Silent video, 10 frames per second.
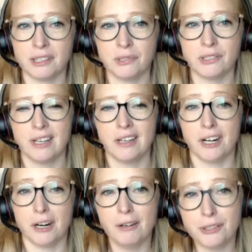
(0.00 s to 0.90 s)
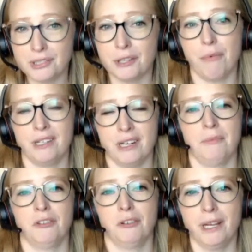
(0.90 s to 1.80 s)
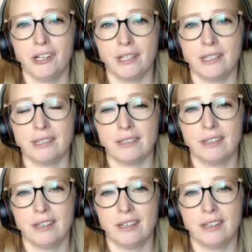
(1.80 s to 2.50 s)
thereby reducing wait times for patients.